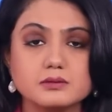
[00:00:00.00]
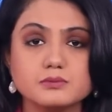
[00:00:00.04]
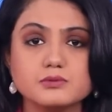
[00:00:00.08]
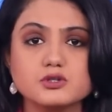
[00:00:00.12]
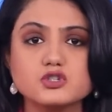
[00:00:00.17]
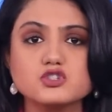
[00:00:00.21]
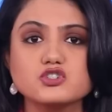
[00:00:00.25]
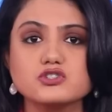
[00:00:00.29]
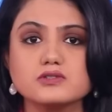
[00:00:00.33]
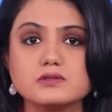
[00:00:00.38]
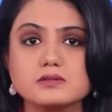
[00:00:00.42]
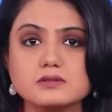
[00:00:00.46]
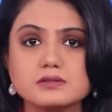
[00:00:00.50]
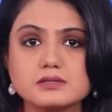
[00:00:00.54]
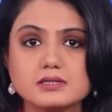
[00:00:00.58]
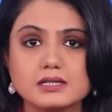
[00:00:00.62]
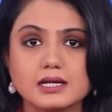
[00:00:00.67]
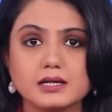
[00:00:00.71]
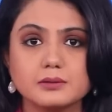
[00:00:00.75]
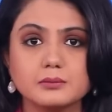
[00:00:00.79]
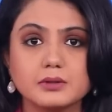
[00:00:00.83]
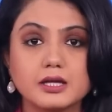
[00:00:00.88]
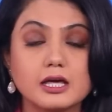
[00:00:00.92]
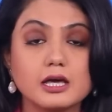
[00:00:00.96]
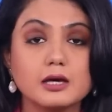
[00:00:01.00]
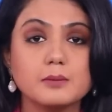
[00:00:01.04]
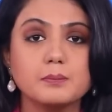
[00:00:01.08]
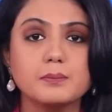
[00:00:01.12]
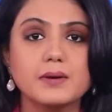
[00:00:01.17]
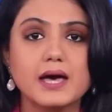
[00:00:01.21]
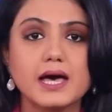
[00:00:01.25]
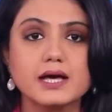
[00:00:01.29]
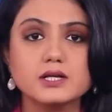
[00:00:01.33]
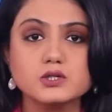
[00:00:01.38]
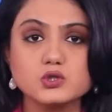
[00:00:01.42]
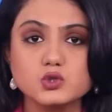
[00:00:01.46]
commissions and
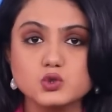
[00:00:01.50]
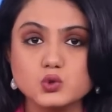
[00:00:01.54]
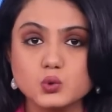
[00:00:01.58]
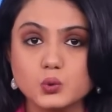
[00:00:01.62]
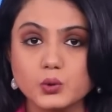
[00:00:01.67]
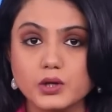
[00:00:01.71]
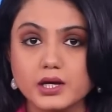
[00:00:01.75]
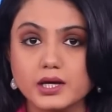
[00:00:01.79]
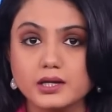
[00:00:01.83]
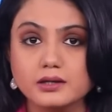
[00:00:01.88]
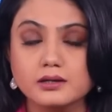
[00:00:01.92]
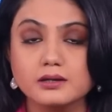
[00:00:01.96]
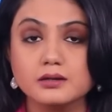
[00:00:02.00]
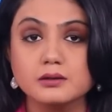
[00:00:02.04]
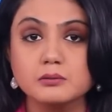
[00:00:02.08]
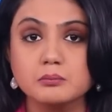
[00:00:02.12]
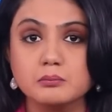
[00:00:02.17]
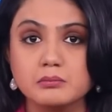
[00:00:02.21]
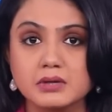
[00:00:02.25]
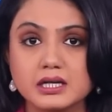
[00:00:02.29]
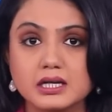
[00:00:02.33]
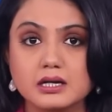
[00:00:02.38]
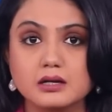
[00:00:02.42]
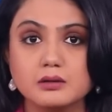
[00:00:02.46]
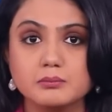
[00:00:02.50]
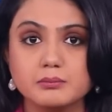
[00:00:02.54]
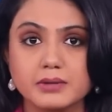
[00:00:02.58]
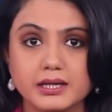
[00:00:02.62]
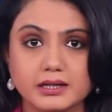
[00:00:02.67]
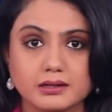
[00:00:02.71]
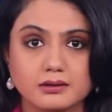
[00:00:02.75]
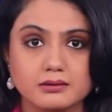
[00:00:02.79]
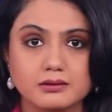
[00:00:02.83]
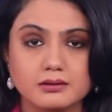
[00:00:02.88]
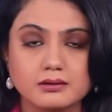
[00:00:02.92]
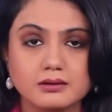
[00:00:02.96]
kickbacks to Indian
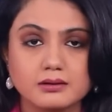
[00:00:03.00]
middlemen.